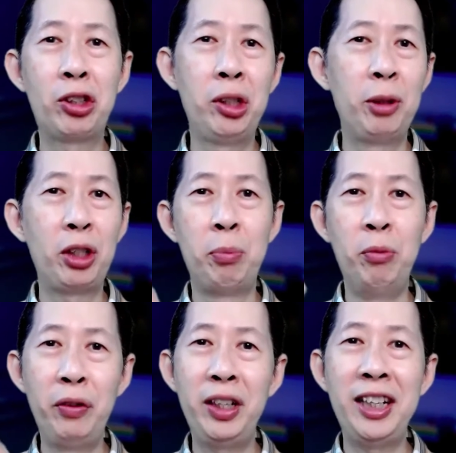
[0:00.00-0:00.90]
because
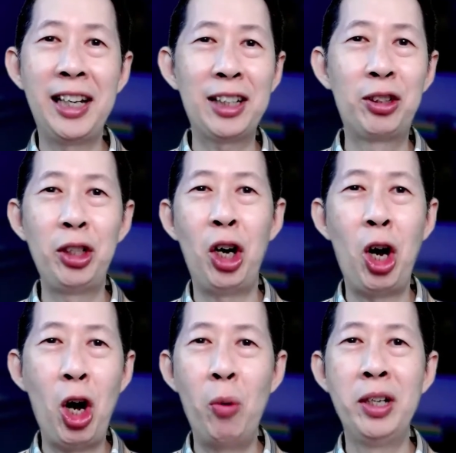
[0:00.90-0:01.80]
movie industry
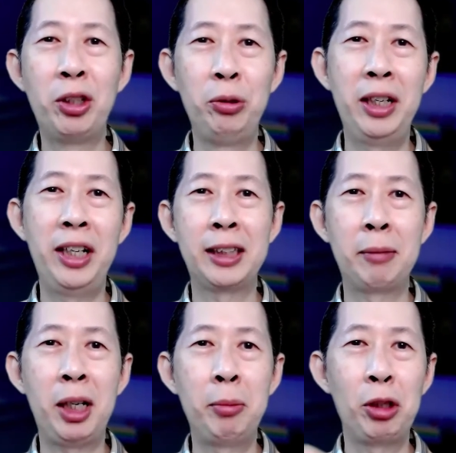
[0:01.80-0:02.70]
always do that.
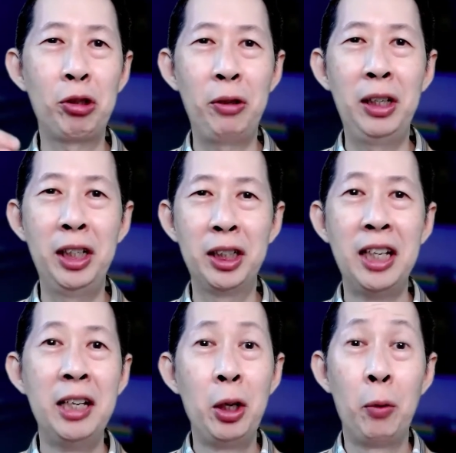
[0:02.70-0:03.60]
Sometimes the trailers
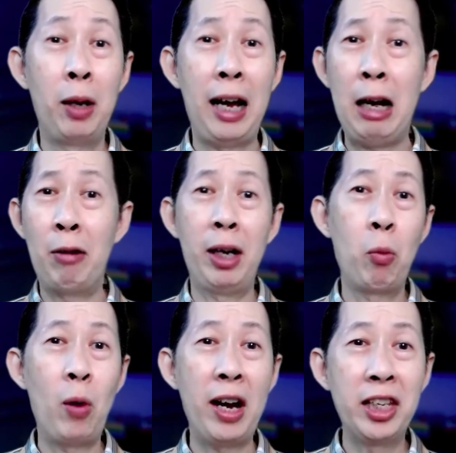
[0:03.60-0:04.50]
were out like
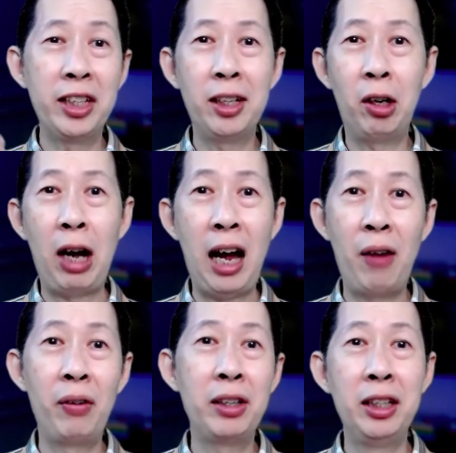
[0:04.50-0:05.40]
1 year or half
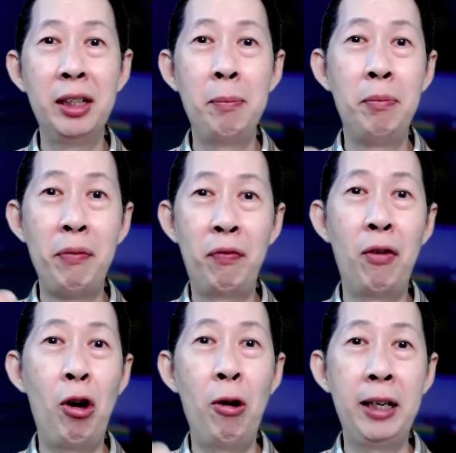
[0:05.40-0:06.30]
a year
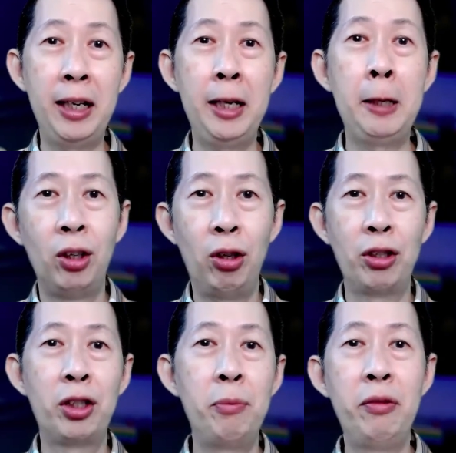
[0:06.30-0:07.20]
before they launch
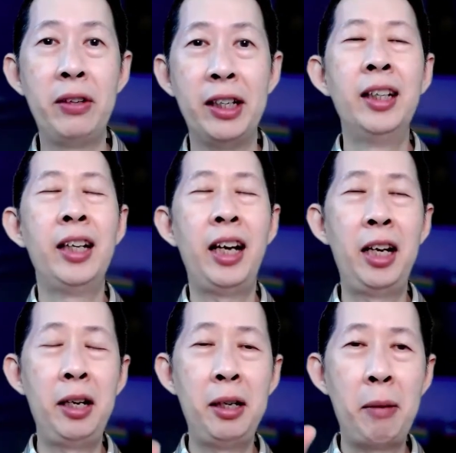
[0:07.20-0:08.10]
the movie. And
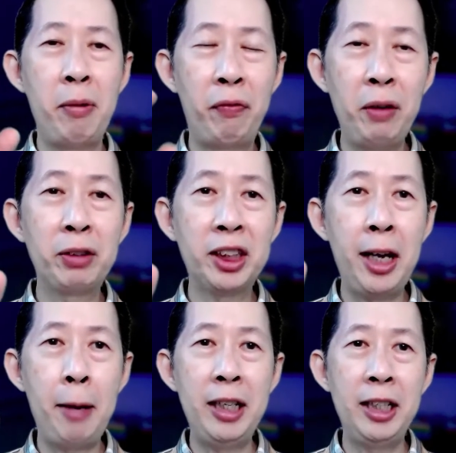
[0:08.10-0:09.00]
then number 5th
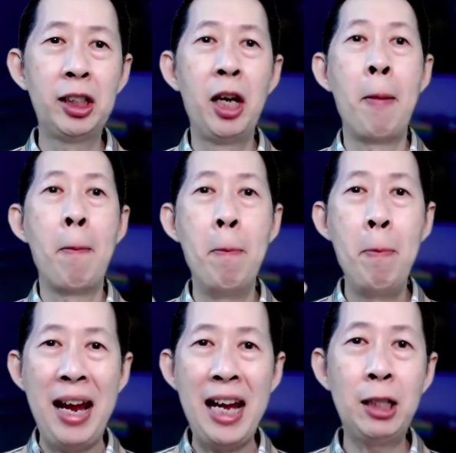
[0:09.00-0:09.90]
step is
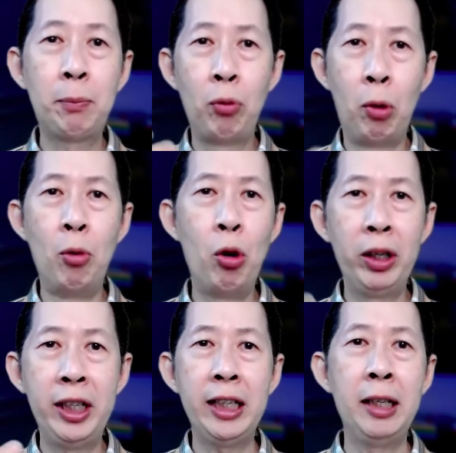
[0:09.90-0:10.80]
mass
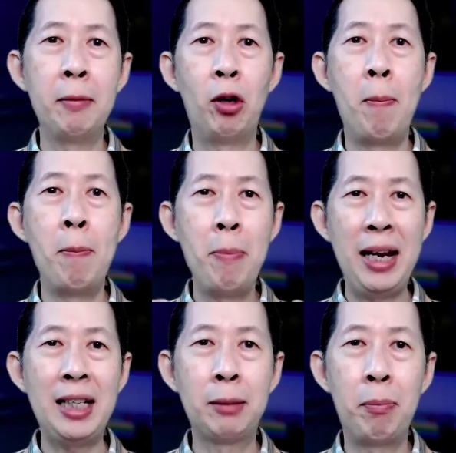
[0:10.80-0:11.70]
promoting it or
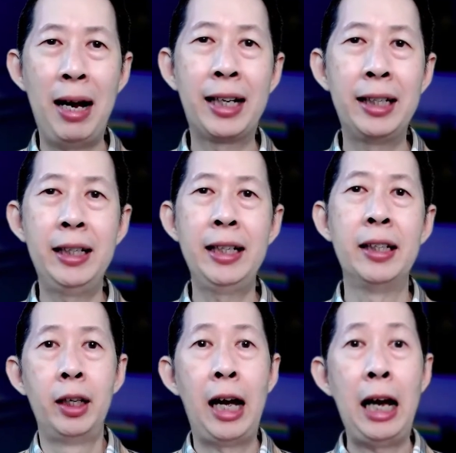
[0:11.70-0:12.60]
mass market it.
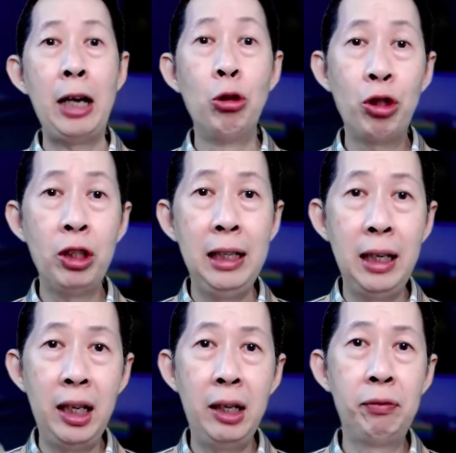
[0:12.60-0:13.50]
I usually
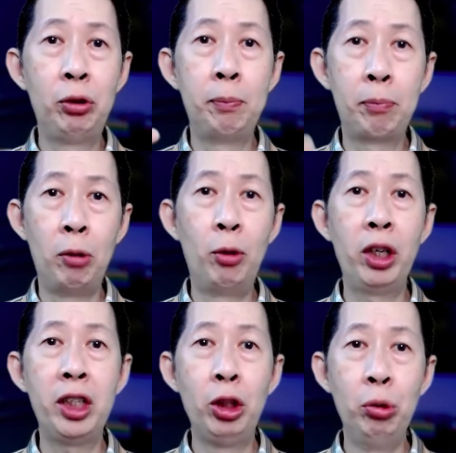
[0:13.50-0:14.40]
love to promote
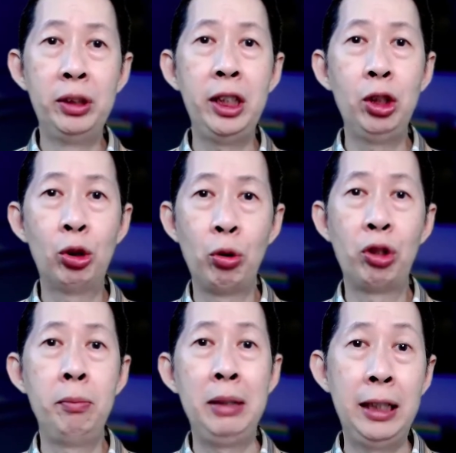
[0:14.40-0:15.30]
it using social
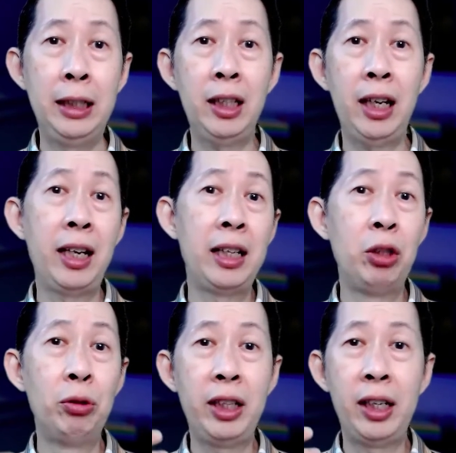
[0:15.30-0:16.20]
media and
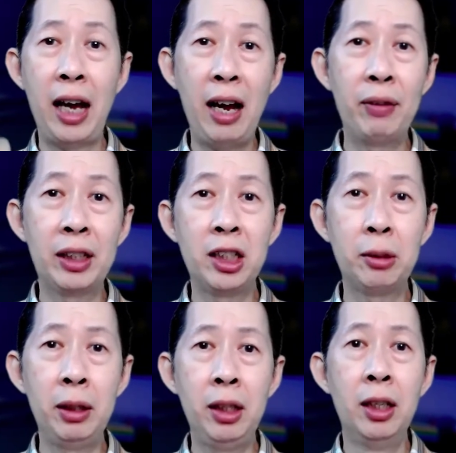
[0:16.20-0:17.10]
using the
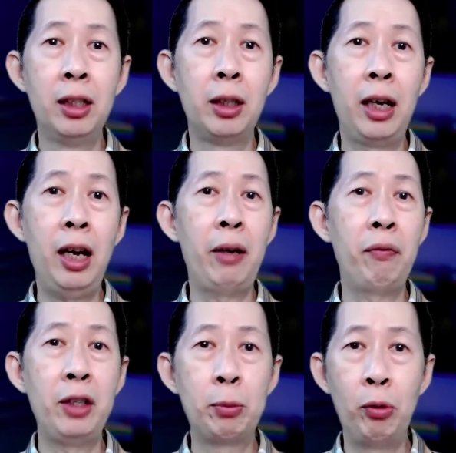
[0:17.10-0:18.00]
advertisement. Yeah, like
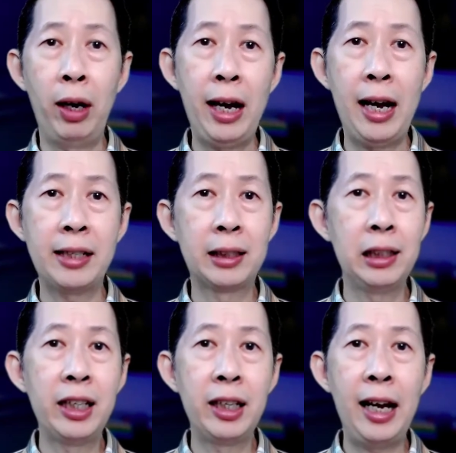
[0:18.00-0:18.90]
Facebook ads,
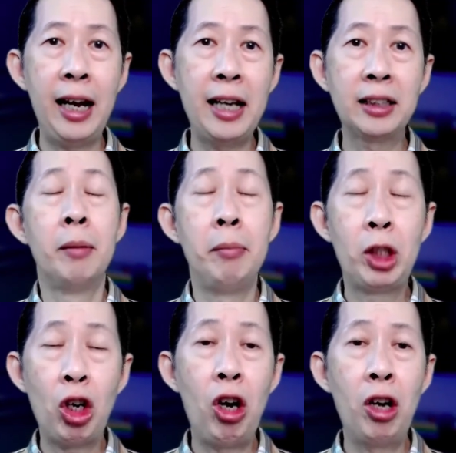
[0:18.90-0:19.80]
LinkedIn ads,
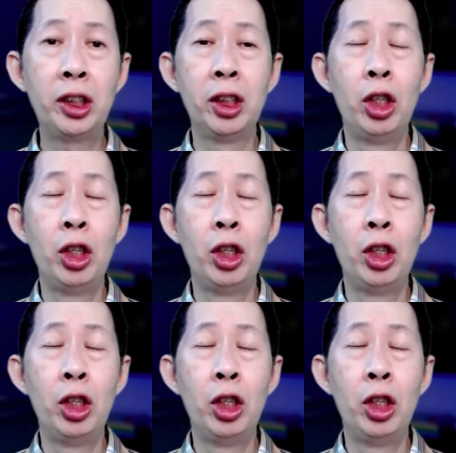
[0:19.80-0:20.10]
because